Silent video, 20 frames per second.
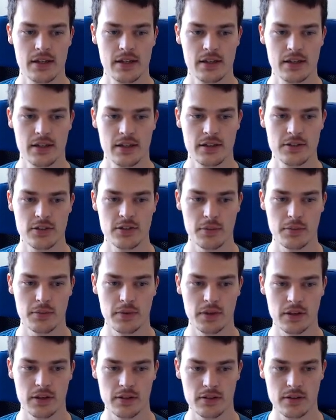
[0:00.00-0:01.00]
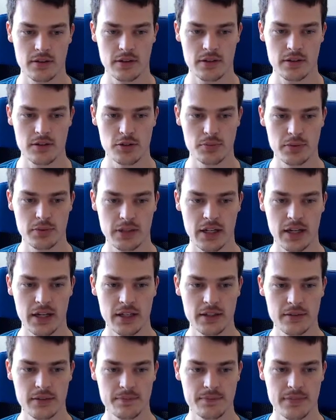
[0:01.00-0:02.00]
So I'm going to duplicate
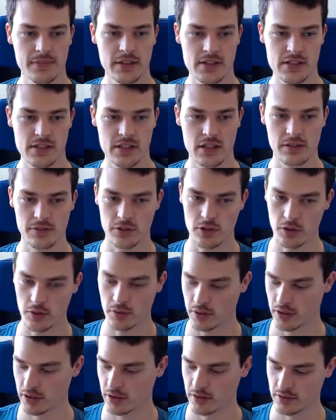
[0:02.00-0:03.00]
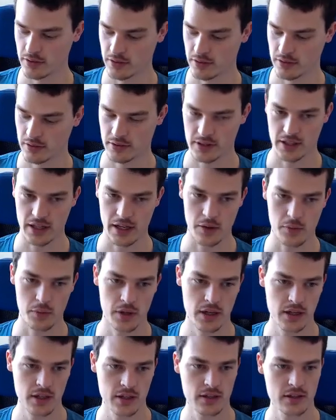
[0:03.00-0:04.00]
it. Instead of going that
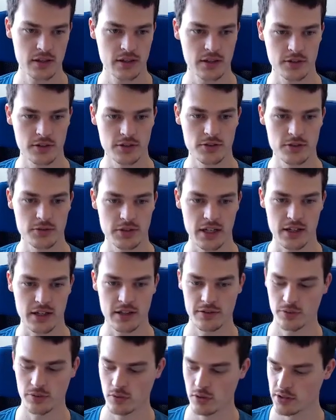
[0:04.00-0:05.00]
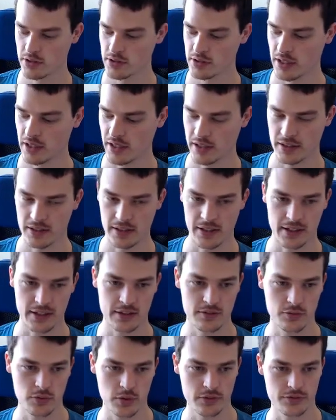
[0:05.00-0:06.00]
way, I'll do -1
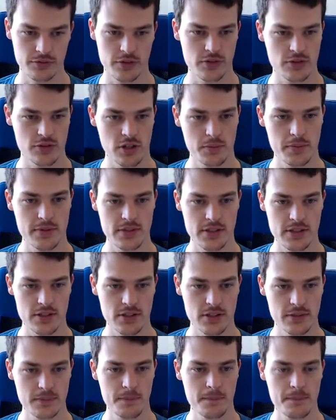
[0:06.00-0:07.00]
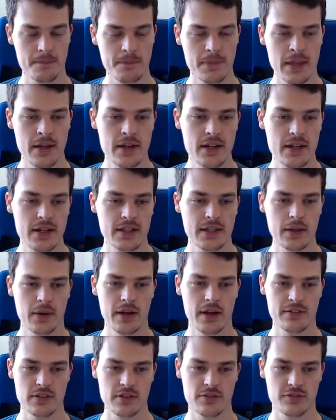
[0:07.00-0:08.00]
and -1 for truck position. Now I
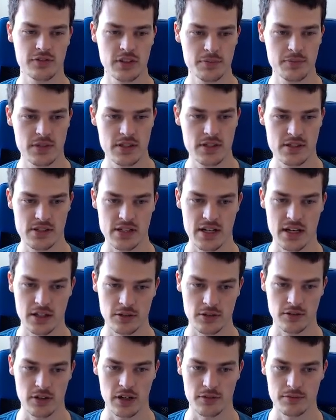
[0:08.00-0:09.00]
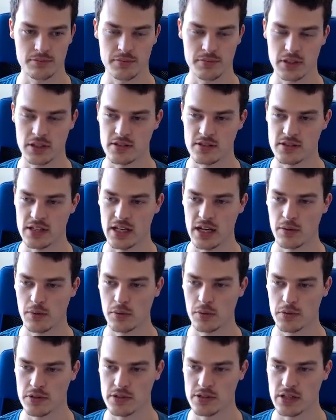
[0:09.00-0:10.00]
have to flip this sign around, because now
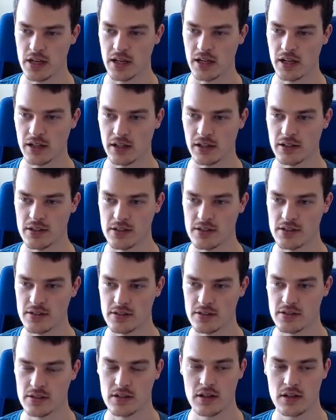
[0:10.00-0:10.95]
what we're saying is